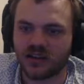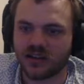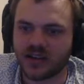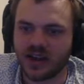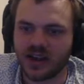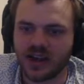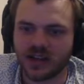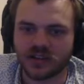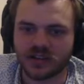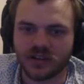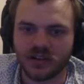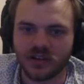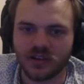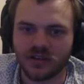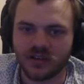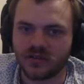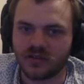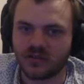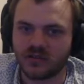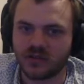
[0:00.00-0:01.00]
yeah,
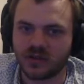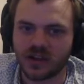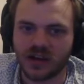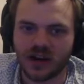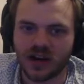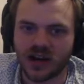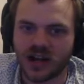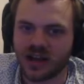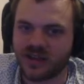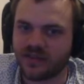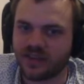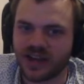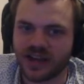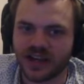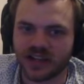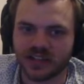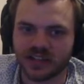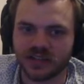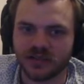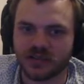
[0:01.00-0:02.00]
so we can't have
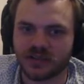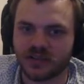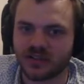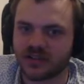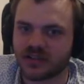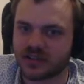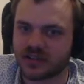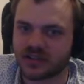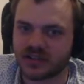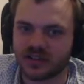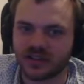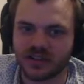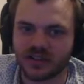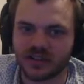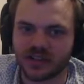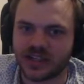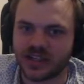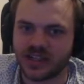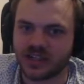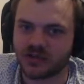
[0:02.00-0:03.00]
Alexa because
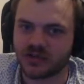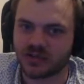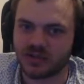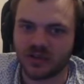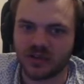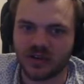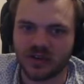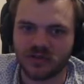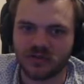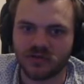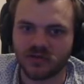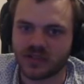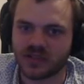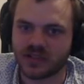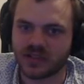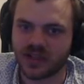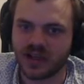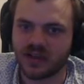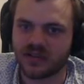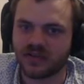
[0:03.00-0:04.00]
the kids will put on rude
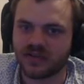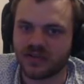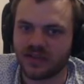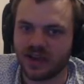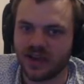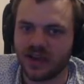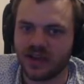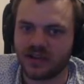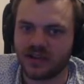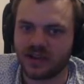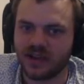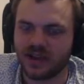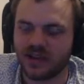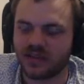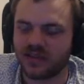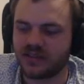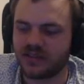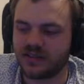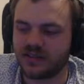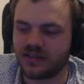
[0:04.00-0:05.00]
stuff, and
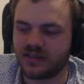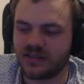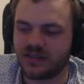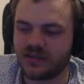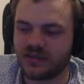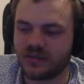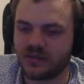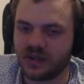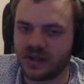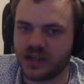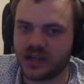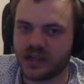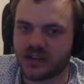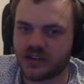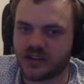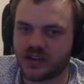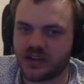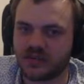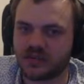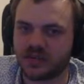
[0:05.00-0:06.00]
then we get in
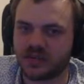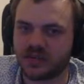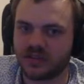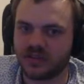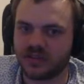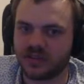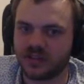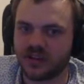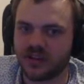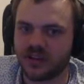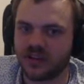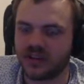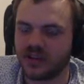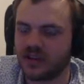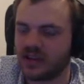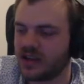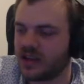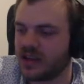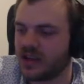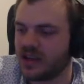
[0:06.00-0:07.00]
trouble, you know."
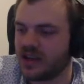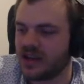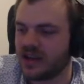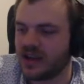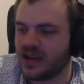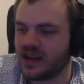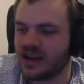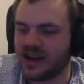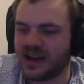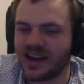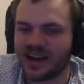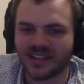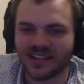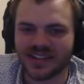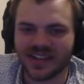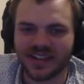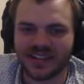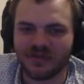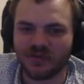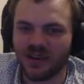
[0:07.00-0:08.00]
And I was
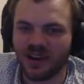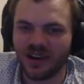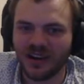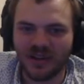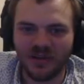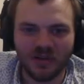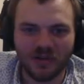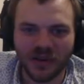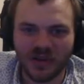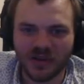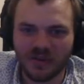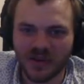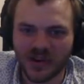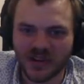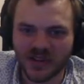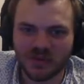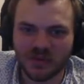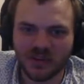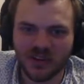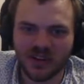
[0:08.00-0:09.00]
like, "What a
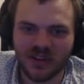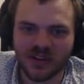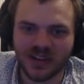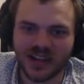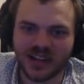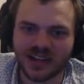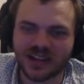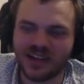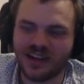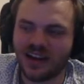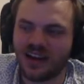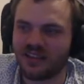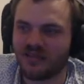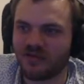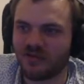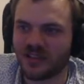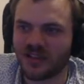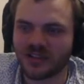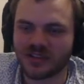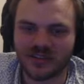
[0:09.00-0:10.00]
bunch of baloney!" Like, yeah,
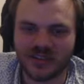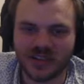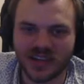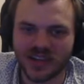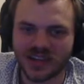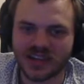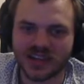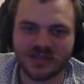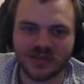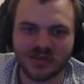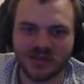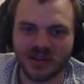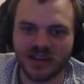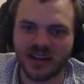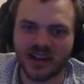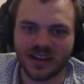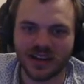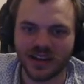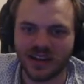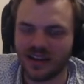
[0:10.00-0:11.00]
one or two kids will put on
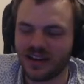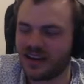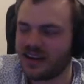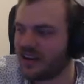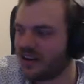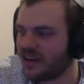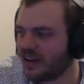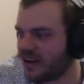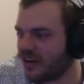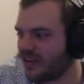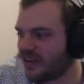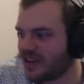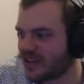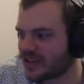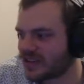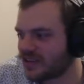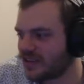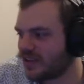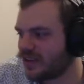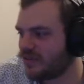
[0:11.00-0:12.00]
like, "Oh
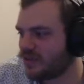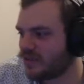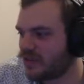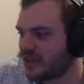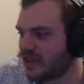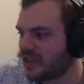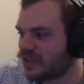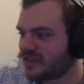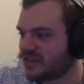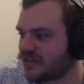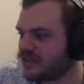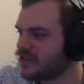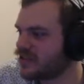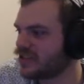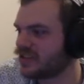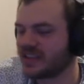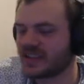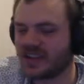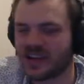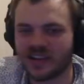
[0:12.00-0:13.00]
Alexa, play that
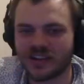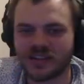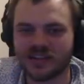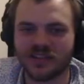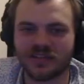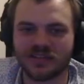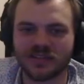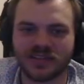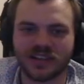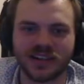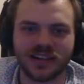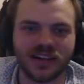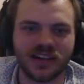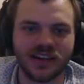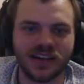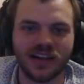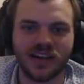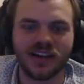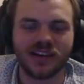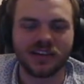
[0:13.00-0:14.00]
'69 song or something,"
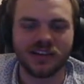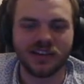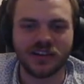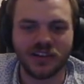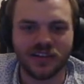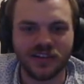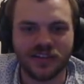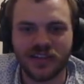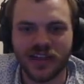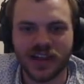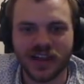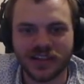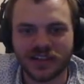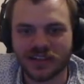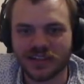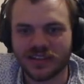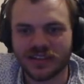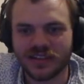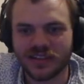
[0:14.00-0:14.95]
you know. That's